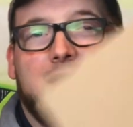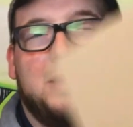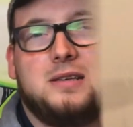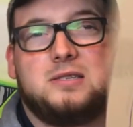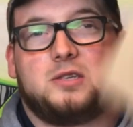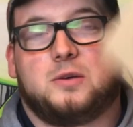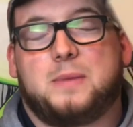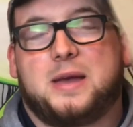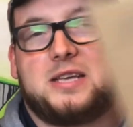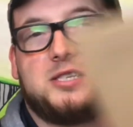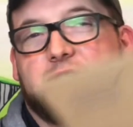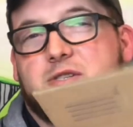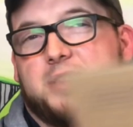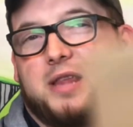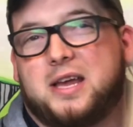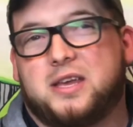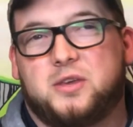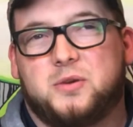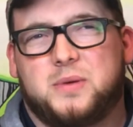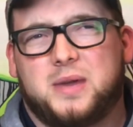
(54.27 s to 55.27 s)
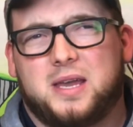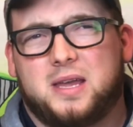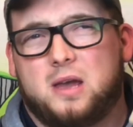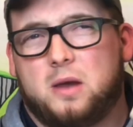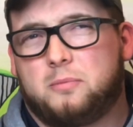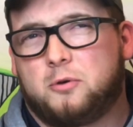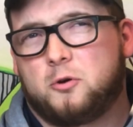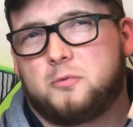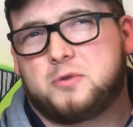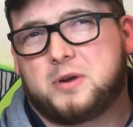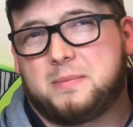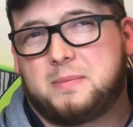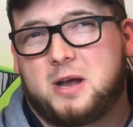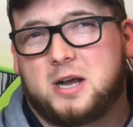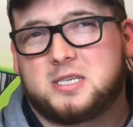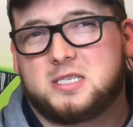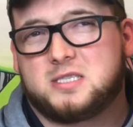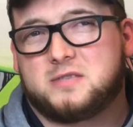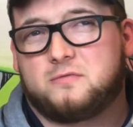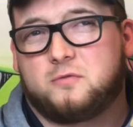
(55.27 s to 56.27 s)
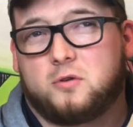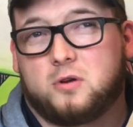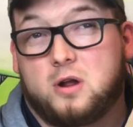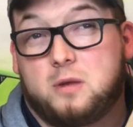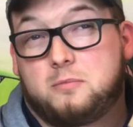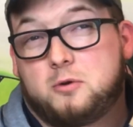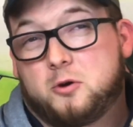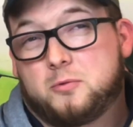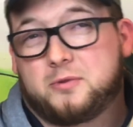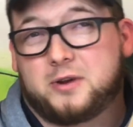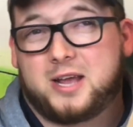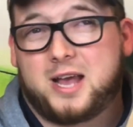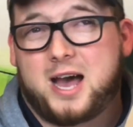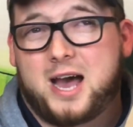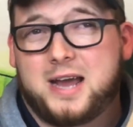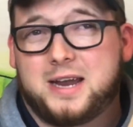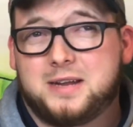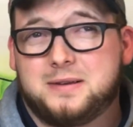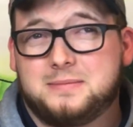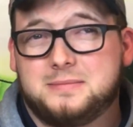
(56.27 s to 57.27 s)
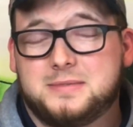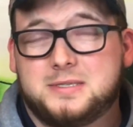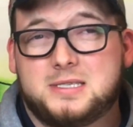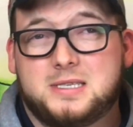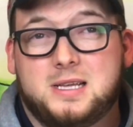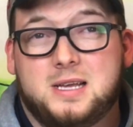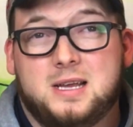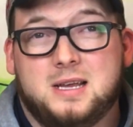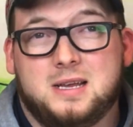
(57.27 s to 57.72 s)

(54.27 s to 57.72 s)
So make sure that you get appropriate boxes for appropriate items.